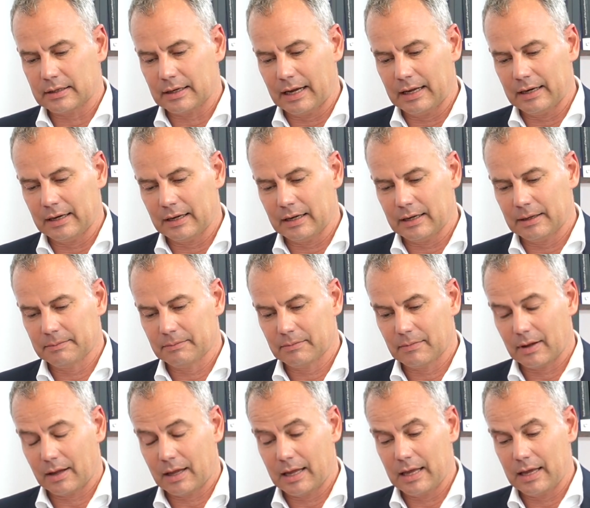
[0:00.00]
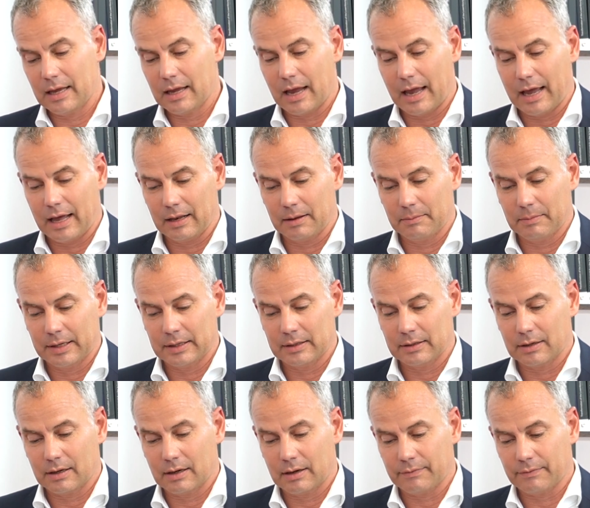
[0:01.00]
And a key element
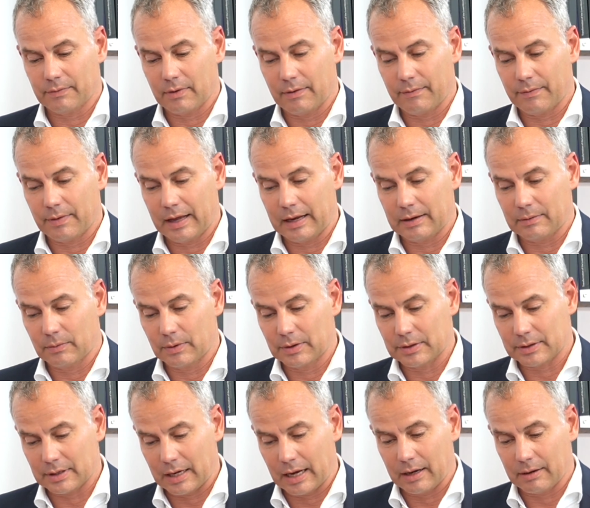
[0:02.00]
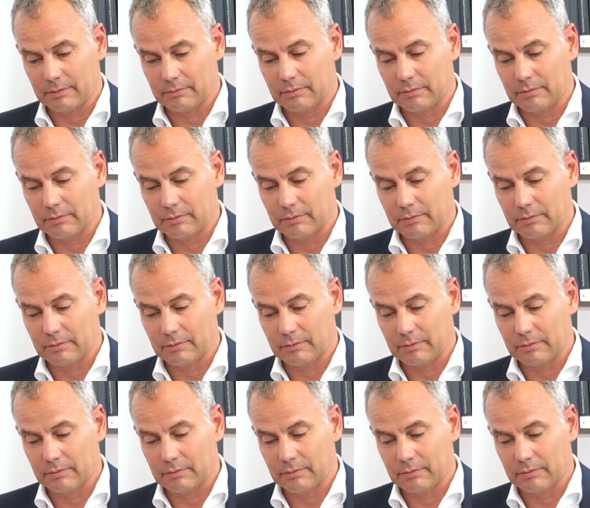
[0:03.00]
of, of that was yeah,